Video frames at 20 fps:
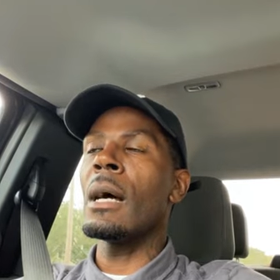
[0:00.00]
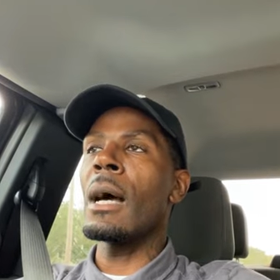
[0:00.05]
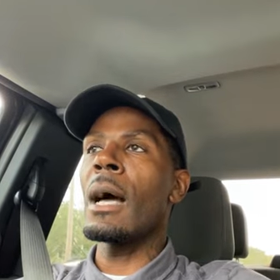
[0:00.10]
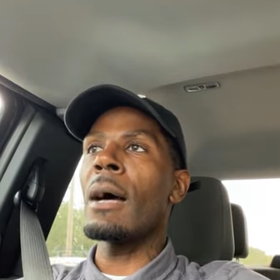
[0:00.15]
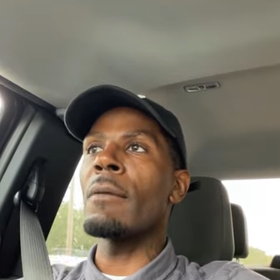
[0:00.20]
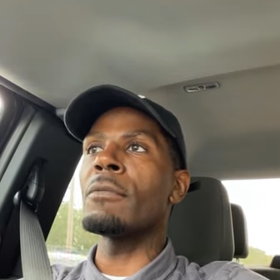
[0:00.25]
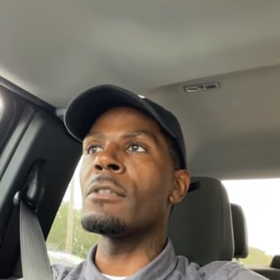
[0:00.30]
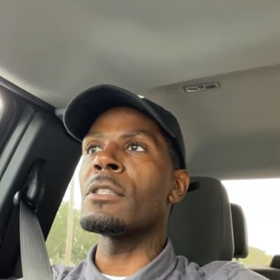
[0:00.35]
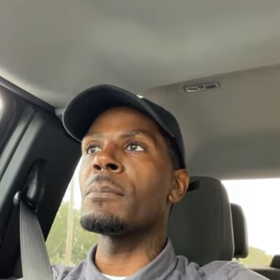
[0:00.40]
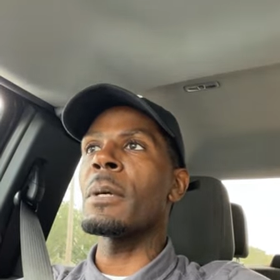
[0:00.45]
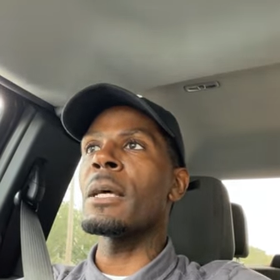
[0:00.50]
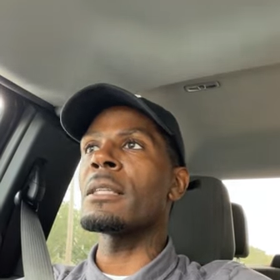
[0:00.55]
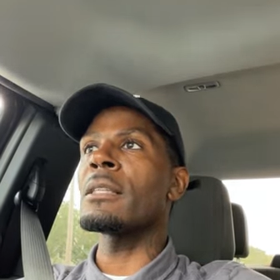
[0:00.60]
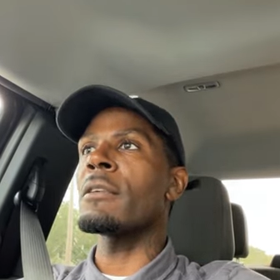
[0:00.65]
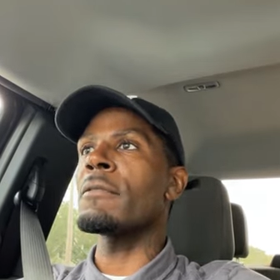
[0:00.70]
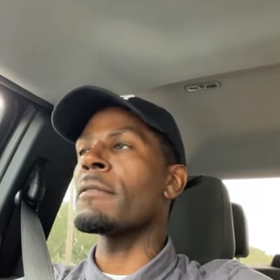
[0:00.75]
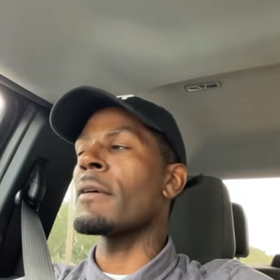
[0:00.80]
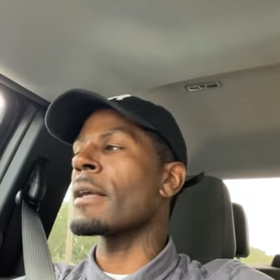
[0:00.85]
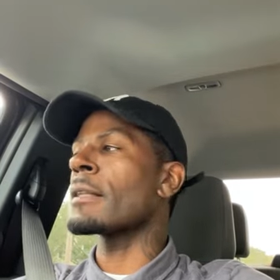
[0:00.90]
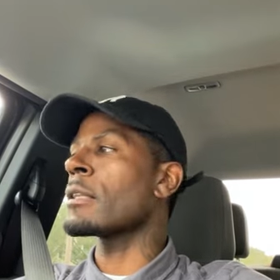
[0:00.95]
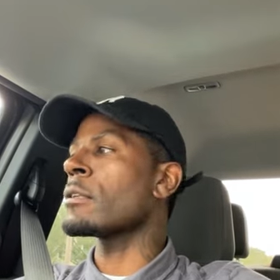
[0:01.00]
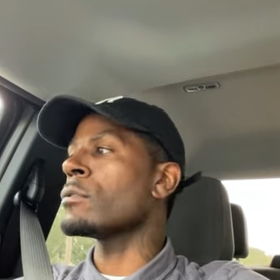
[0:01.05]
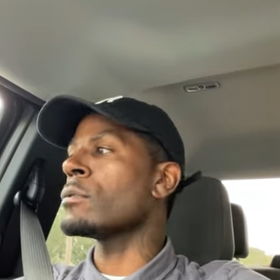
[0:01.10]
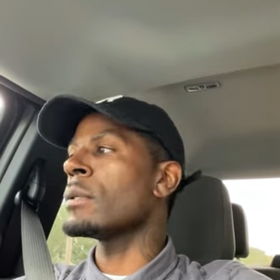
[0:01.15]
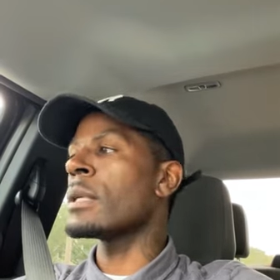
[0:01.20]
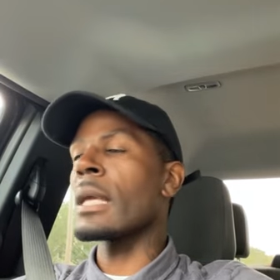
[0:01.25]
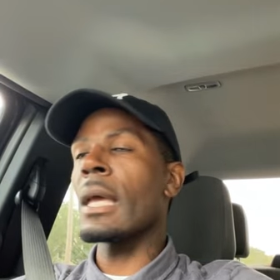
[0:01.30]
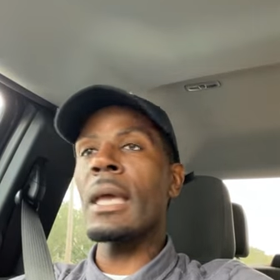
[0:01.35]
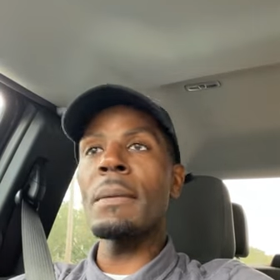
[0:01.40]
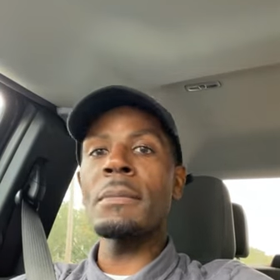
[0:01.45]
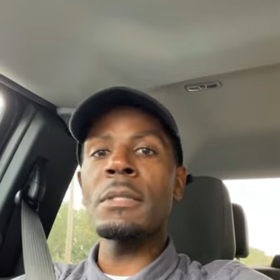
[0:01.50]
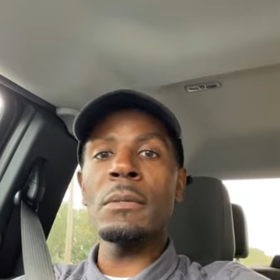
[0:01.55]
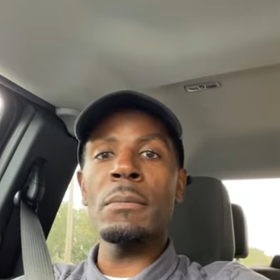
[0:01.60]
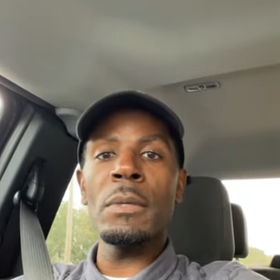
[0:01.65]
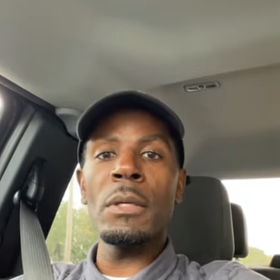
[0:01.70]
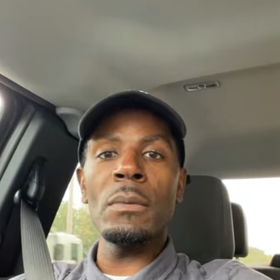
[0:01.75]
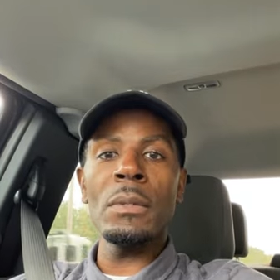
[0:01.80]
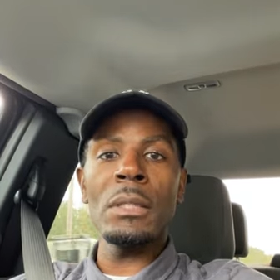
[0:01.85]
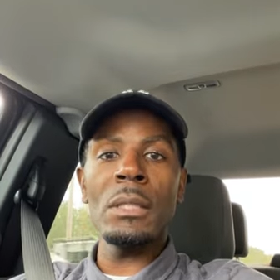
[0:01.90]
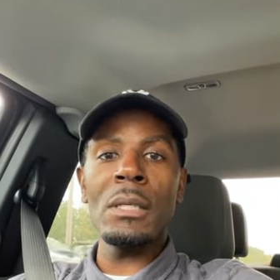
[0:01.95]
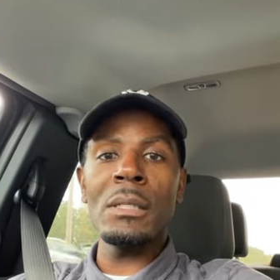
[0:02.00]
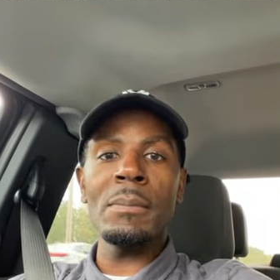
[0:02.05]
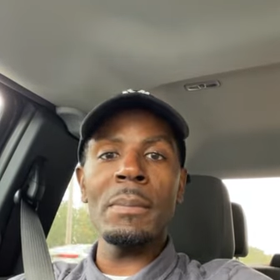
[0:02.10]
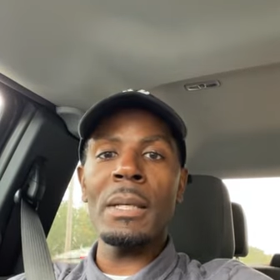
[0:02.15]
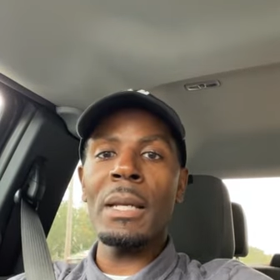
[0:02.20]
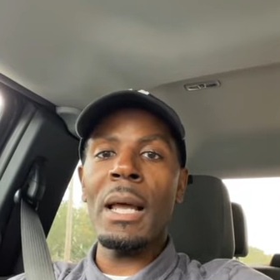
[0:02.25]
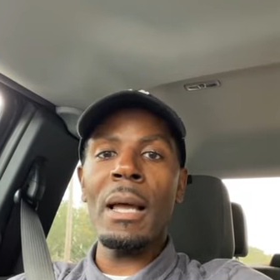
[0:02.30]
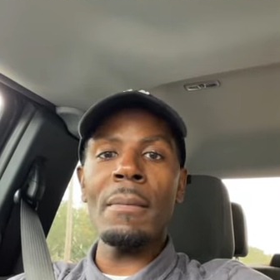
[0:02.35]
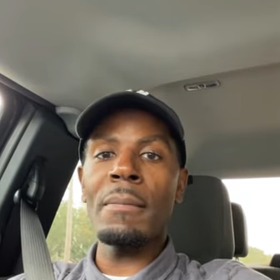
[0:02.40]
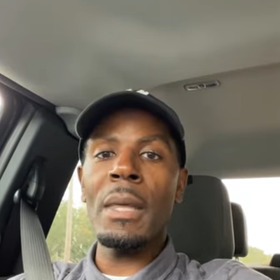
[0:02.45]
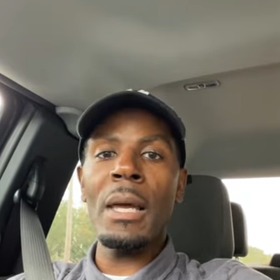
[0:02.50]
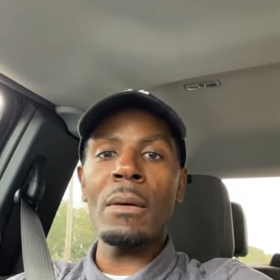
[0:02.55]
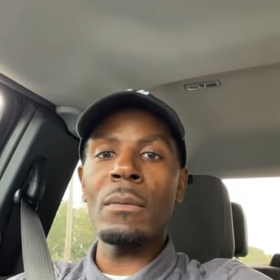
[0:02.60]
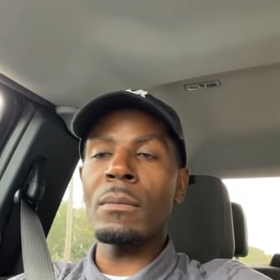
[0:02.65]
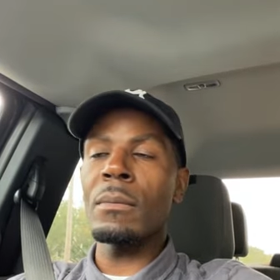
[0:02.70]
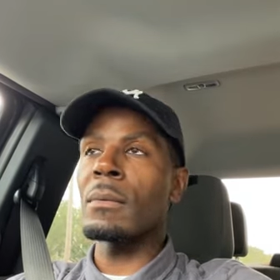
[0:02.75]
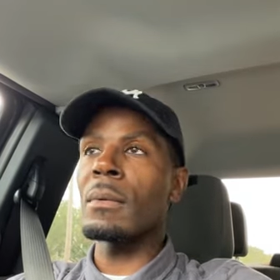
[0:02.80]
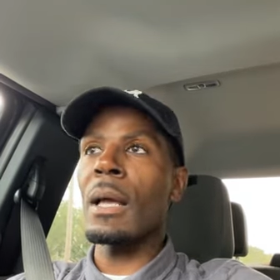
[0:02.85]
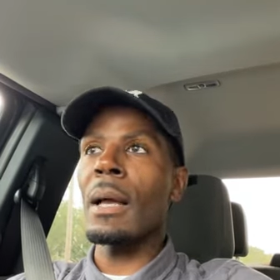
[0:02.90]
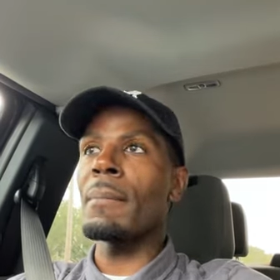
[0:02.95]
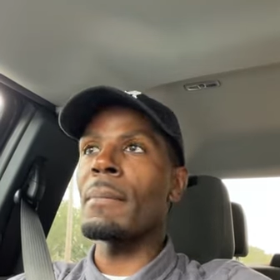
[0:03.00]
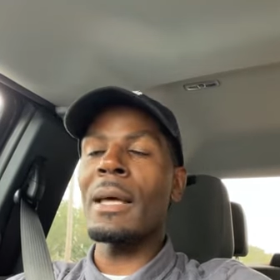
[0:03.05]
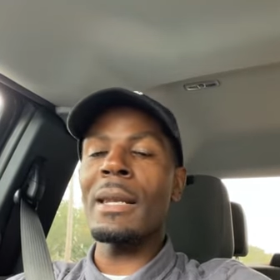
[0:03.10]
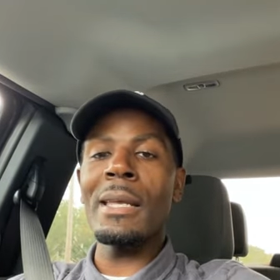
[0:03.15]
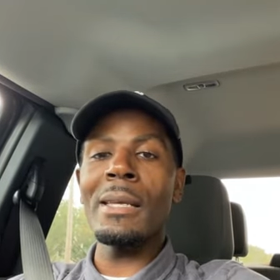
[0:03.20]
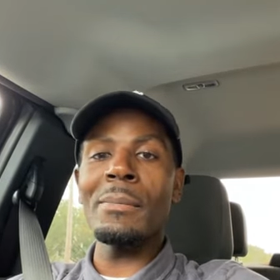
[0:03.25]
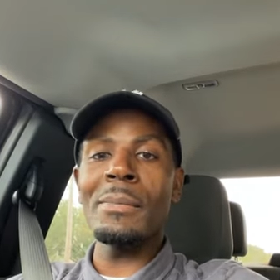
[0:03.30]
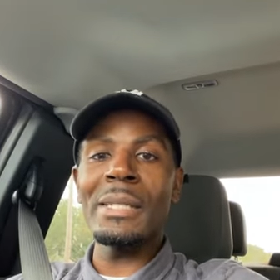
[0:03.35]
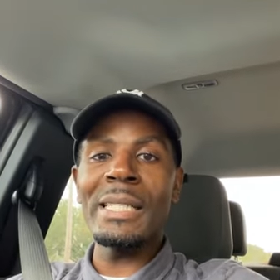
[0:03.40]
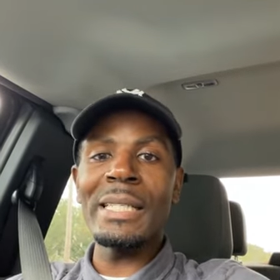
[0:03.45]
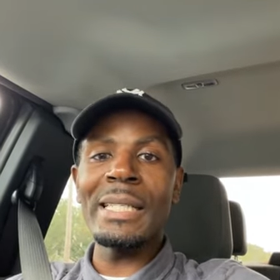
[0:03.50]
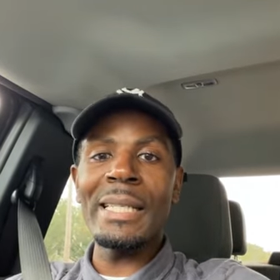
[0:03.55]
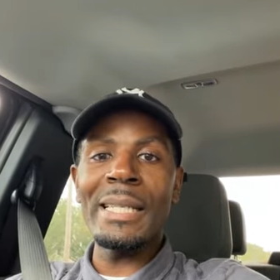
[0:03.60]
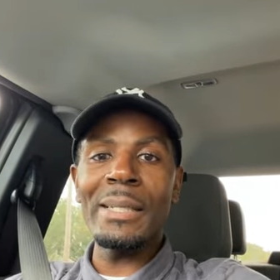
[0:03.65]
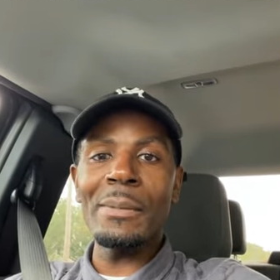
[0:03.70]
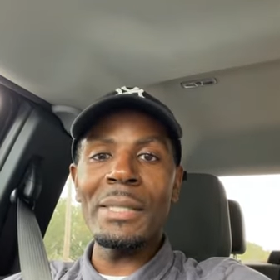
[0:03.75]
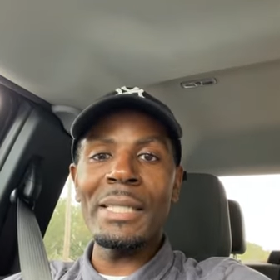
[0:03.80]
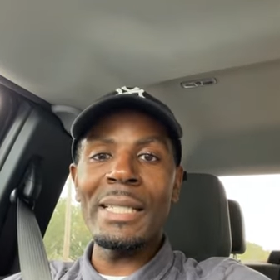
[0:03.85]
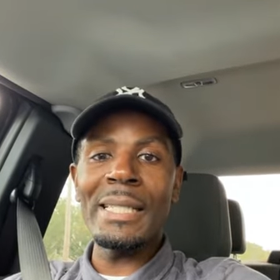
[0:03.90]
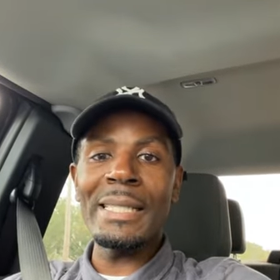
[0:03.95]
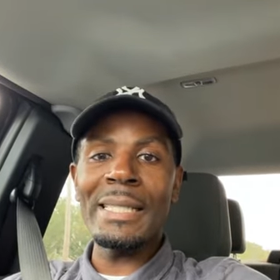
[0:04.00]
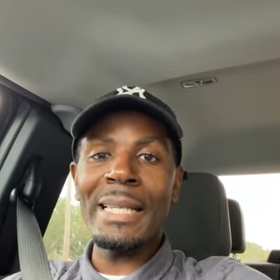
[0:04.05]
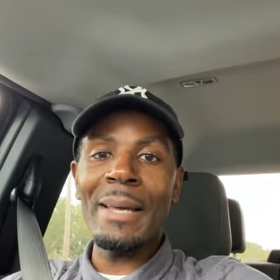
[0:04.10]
I respect the fact that you came to me with this, but I'm not I'm not able to deal with this.